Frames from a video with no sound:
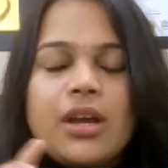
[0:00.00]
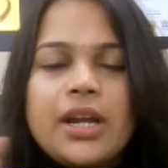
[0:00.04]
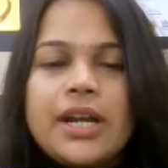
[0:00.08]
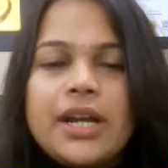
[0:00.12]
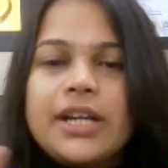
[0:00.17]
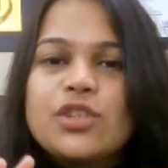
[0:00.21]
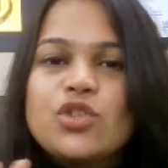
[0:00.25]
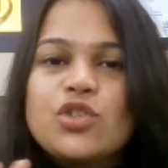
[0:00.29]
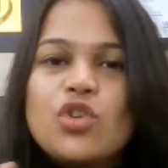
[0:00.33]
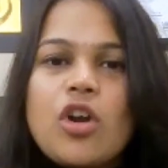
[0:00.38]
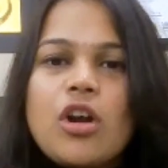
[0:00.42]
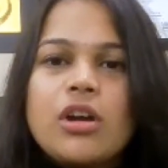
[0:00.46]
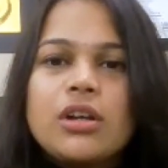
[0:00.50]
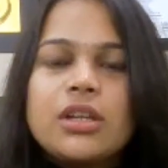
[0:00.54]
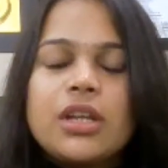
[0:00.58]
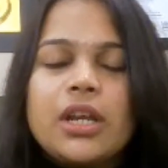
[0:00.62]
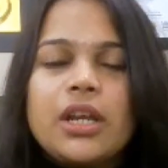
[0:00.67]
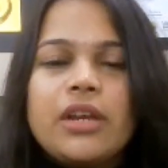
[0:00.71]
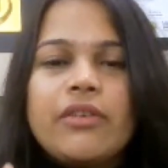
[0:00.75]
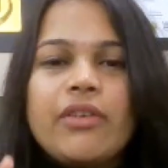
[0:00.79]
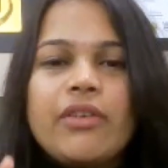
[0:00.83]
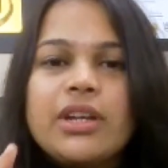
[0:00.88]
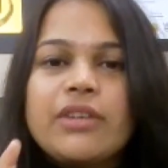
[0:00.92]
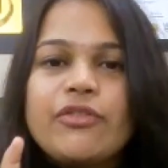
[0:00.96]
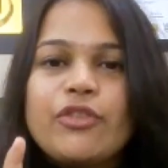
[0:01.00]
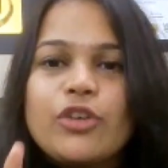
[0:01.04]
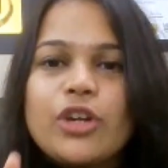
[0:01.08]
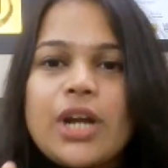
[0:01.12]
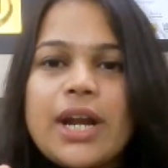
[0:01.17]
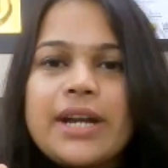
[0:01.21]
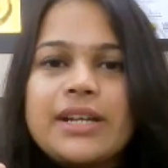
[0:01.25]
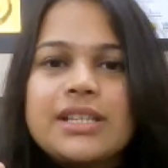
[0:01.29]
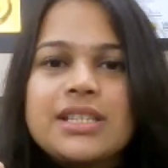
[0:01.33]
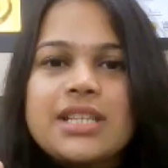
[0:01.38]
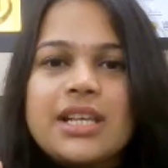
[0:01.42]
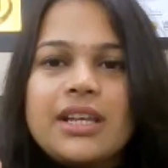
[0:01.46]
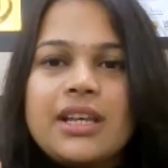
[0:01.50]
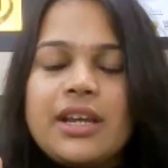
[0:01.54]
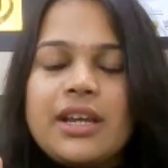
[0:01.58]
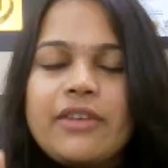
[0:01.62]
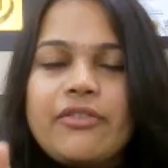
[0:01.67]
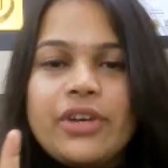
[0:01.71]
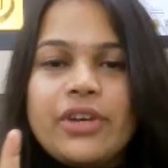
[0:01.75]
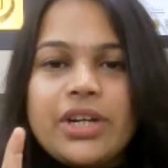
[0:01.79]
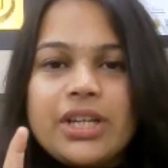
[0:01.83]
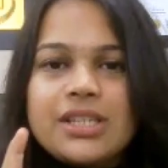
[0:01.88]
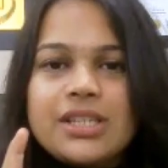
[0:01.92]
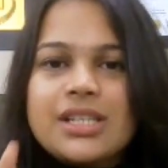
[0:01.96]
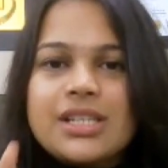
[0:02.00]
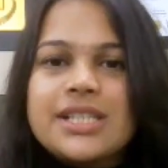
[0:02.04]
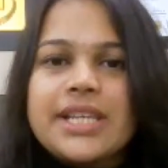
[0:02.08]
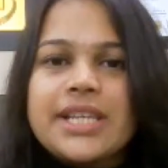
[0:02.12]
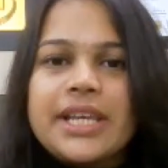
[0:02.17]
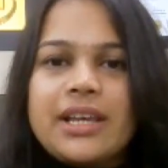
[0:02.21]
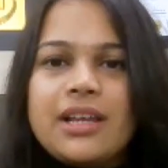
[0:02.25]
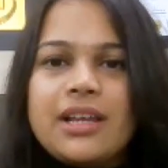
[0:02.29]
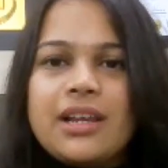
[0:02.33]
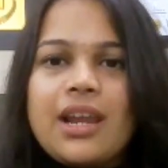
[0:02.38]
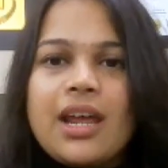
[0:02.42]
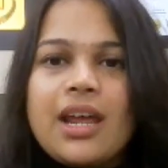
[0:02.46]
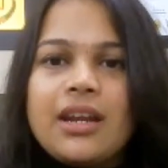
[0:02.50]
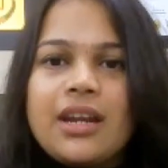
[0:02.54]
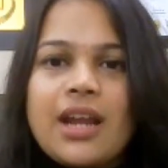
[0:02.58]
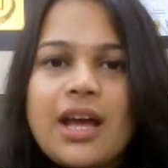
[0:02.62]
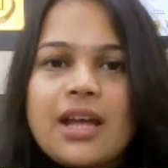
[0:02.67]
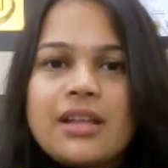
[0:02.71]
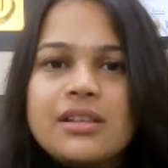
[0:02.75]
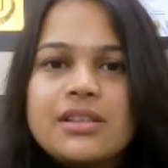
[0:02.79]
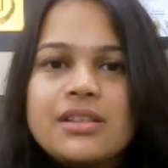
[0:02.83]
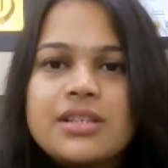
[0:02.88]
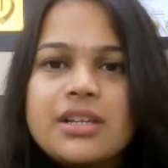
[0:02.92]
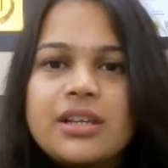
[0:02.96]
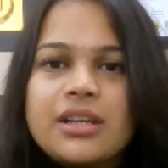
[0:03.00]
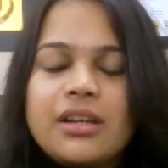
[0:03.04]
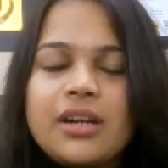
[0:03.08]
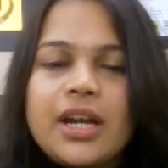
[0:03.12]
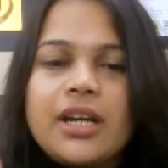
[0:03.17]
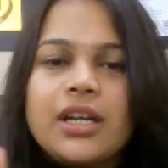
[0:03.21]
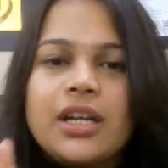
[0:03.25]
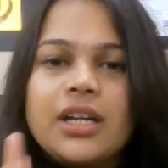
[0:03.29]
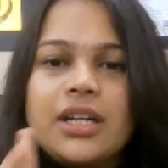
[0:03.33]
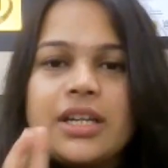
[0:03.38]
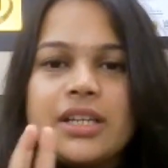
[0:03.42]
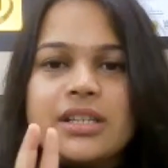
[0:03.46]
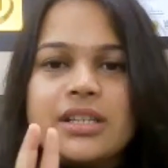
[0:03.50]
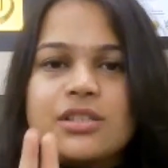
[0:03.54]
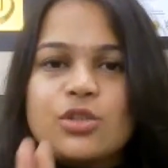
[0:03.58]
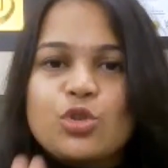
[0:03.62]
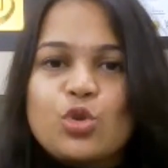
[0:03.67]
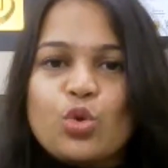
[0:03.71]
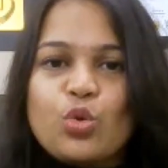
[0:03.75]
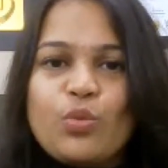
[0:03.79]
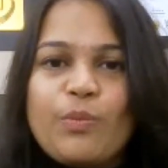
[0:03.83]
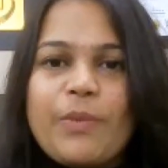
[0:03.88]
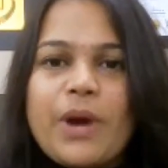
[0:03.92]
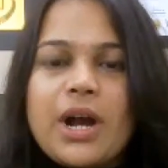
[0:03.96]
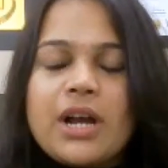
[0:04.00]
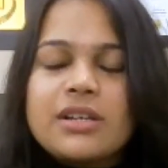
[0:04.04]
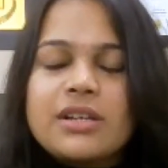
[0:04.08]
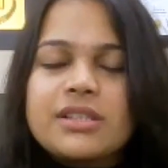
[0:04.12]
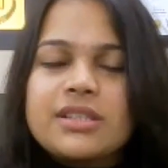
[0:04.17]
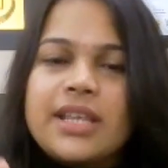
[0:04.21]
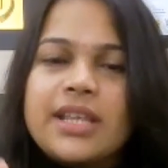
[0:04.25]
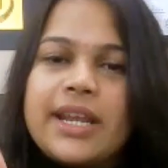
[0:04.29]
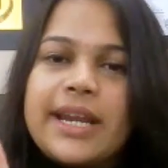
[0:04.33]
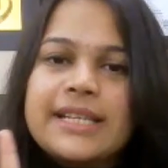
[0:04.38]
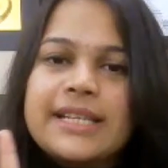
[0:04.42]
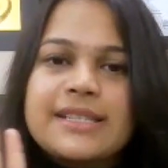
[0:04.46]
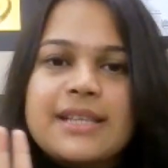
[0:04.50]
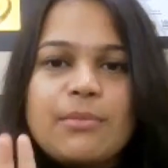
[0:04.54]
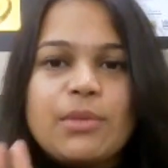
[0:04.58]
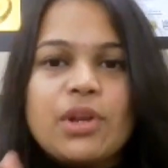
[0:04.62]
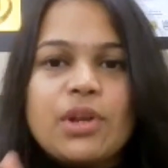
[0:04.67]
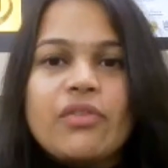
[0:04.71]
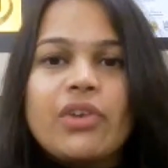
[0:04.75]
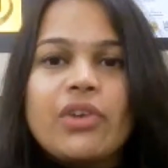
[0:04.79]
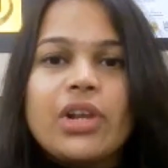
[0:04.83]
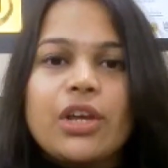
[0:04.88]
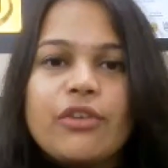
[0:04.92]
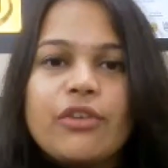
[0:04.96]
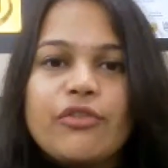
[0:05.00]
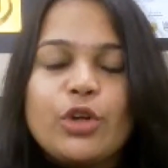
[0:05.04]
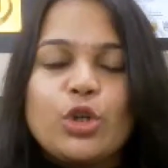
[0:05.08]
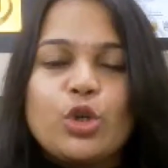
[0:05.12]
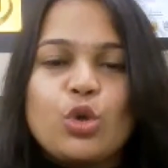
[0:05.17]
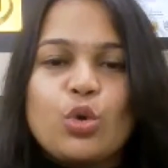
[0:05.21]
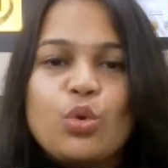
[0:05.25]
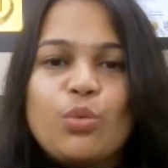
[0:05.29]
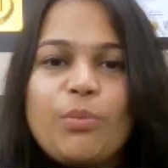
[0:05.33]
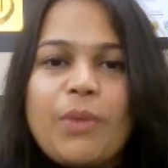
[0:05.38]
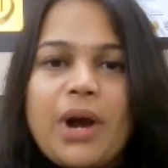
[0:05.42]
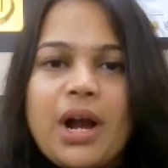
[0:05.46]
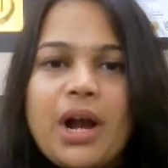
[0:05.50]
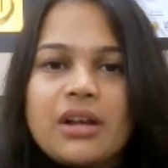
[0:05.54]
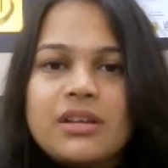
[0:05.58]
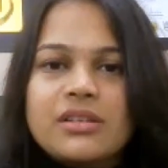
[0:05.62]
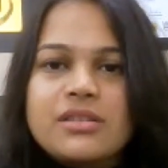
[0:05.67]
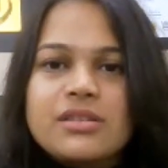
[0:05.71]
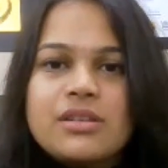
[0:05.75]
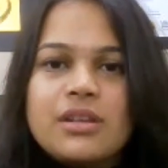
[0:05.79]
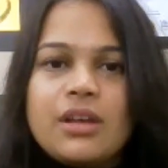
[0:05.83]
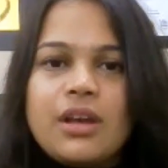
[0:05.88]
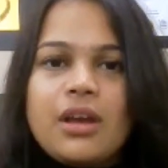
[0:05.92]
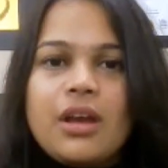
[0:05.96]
It's not, even if you write, if it is a single line answer and it is 2 marks, then examiner will give you 2 marks.